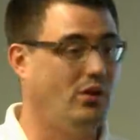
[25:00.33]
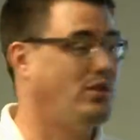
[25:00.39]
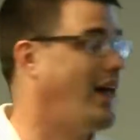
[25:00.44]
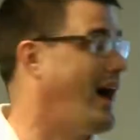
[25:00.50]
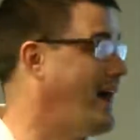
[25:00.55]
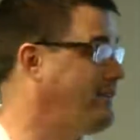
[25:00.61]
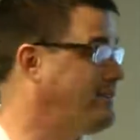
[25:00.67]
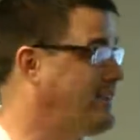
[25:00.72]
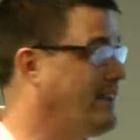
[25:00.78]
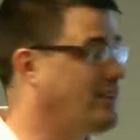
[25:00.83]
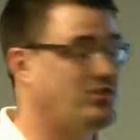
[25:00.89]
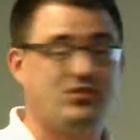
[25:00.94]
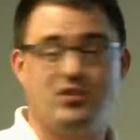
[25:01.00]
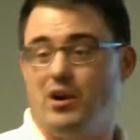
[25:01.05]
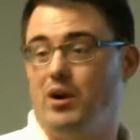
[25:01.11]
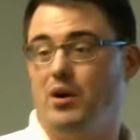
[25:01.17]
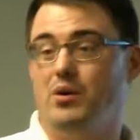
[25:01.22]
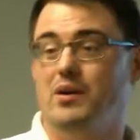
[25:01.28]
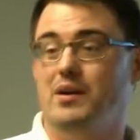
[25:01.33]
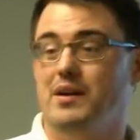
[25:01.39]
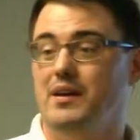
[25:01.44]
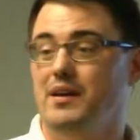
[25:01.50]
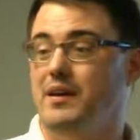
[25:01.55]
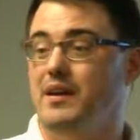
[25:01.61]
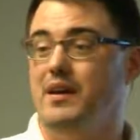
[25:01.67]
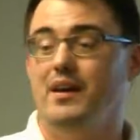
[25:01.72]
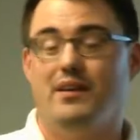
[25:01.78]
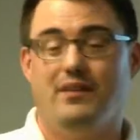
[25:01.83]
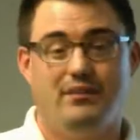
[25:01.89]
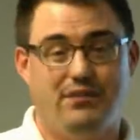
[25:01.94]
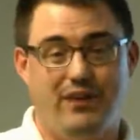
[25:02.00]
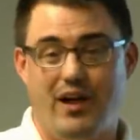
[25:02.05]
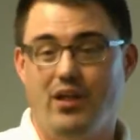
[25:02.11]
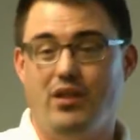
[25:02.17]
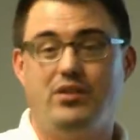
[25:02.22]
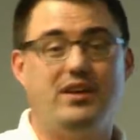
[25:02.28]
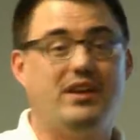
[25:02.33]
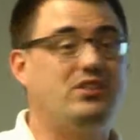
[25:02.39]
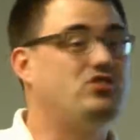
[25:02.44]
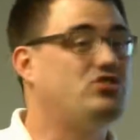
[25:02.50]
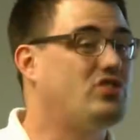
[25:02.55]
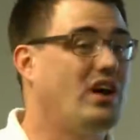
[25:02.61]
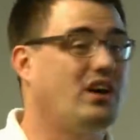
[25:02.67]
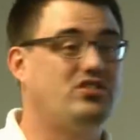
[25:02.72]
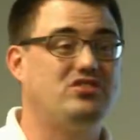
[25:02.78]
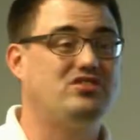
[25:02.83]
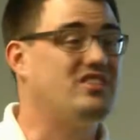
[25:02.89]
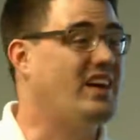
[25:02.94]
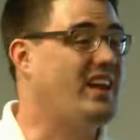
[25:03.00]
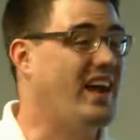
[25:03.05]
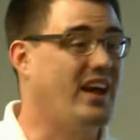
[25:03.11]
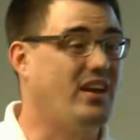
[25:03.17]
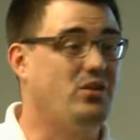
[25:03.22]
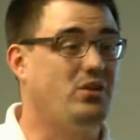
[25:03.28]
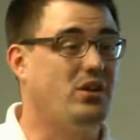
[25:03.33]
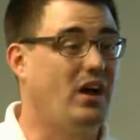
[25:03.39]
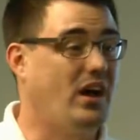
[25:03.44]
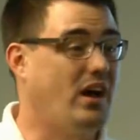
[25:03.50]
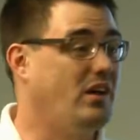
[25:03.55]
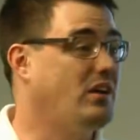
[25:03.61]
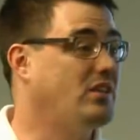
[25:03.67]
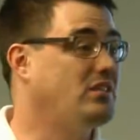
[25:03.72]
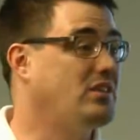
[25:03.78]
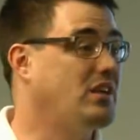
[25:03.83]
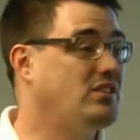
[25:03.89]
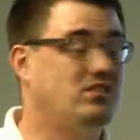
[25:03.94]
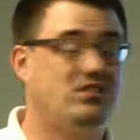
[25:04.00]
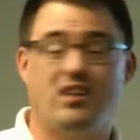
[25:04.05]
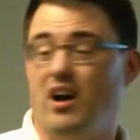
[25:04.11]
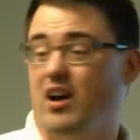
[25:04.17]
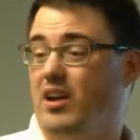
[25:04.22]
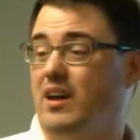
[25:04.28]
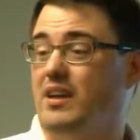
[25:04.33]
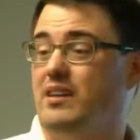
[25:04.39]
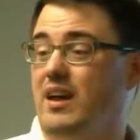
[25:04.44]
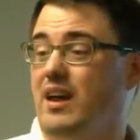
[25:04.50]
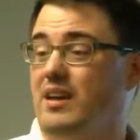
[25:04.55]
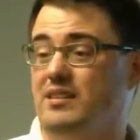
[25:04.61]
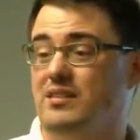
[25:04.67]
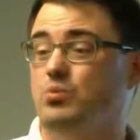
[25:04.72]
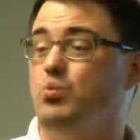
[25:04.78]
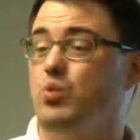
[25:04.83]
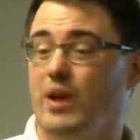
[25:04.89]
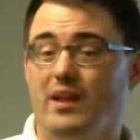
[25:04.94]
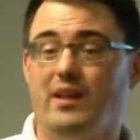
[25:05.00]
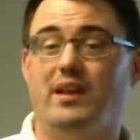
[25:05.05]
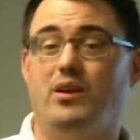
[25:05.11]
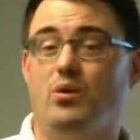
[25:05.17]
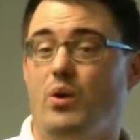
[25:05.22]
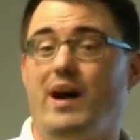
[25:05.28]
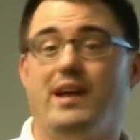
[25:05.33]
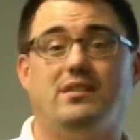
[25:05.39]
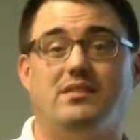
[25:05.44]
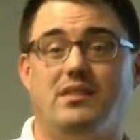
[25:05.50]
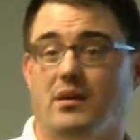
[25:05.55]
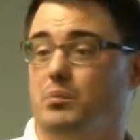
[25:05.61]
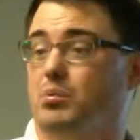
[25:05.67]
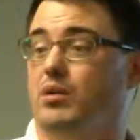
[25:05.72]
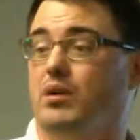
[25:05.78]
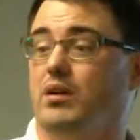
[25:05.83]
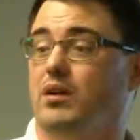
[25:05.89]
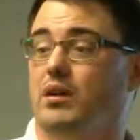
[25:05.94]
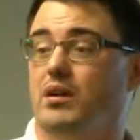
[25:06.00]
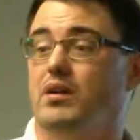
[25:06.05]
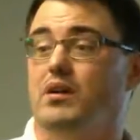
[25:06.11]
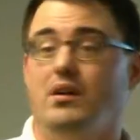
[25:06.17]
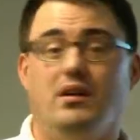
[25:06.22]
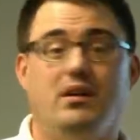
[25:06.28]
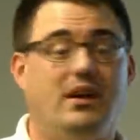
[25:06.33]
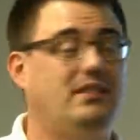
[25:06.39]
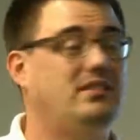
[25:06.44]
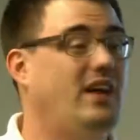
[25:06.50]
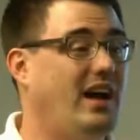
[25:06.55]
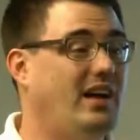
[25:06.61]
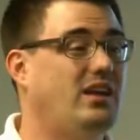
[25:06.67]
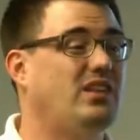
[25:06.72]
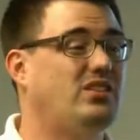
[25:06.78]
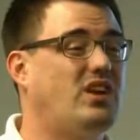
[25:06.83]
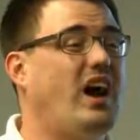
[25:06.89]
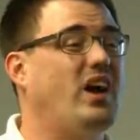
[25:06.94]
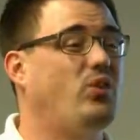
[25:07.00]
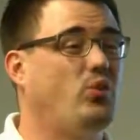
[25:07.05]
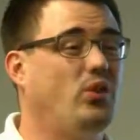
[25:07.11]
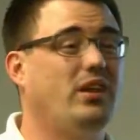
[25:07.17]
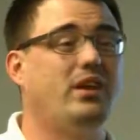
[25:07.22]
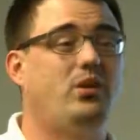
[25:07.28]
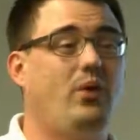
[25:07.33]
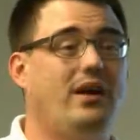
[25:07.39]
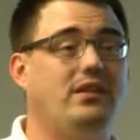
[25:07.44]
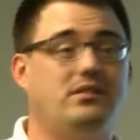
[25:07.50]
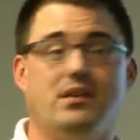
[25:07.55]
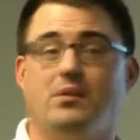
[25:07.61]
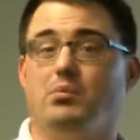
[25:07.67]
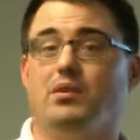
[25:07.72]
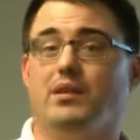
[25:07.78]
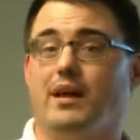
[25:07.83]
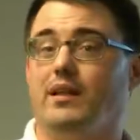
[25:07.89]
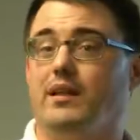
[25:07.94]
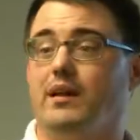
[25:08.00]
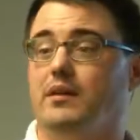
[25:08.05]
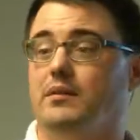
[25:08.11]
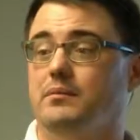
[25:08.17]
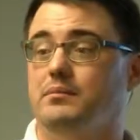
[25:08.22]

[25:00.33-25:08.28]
live distro, follow the instructions on how to install it. It's really quite simple. It's gotten really quite simple lately.